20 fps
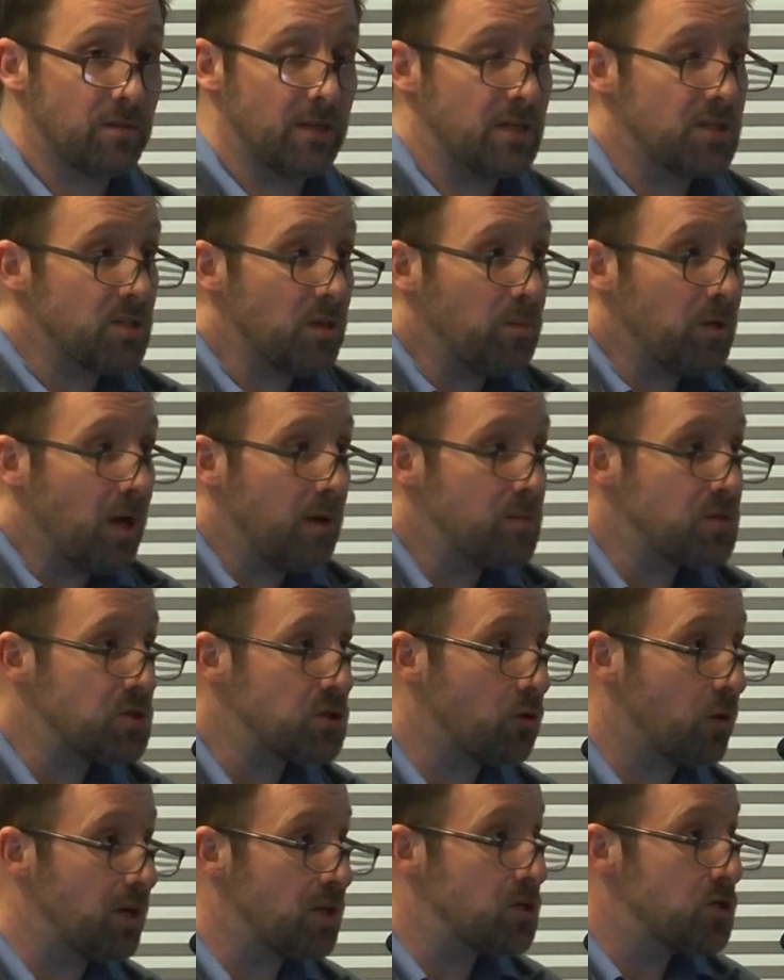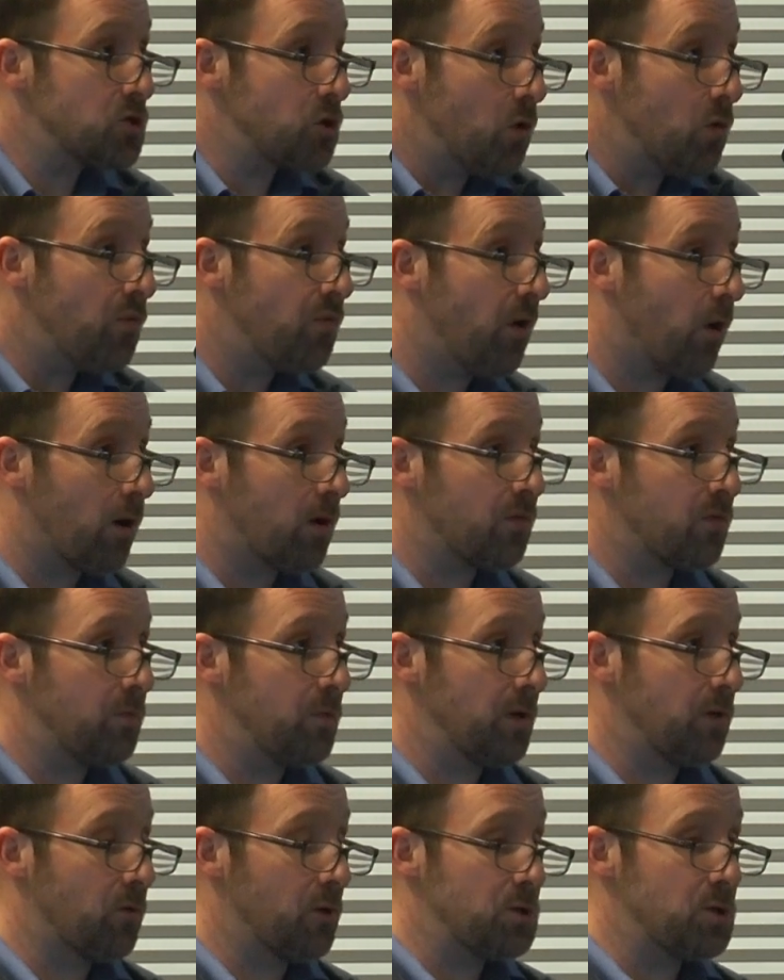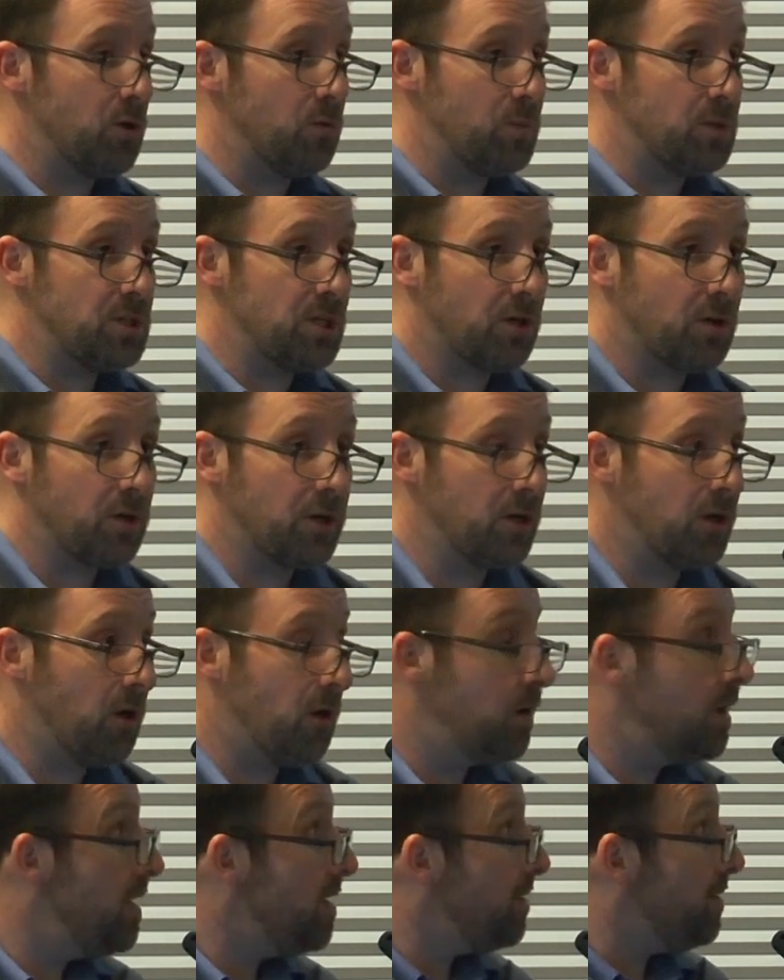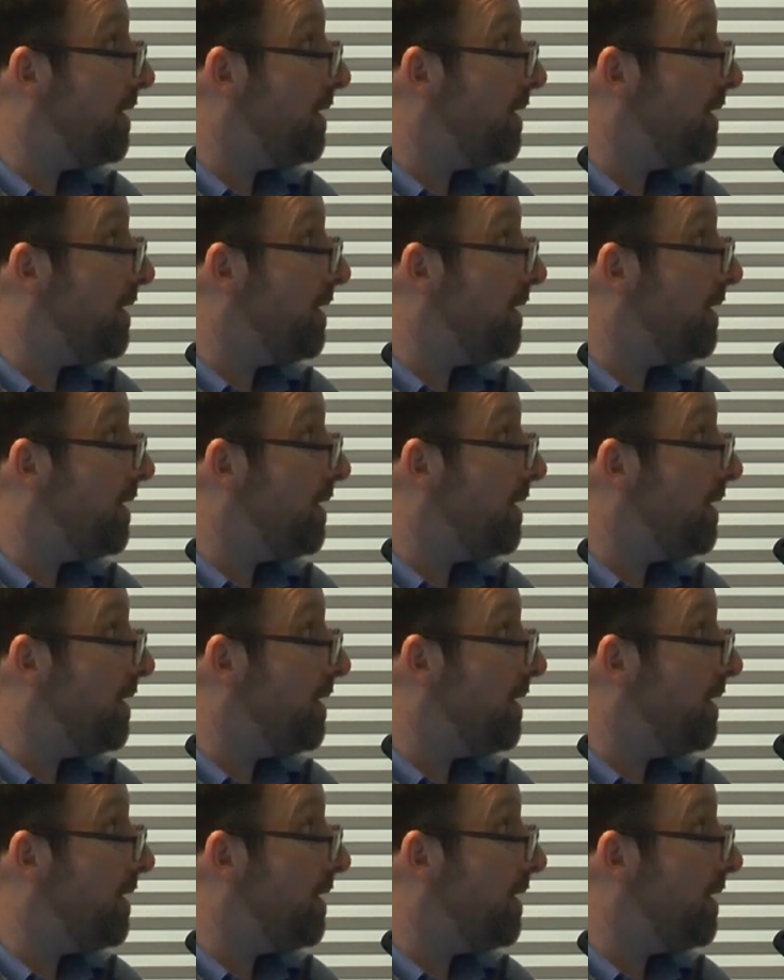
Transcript: they sometimes stray so far from the original material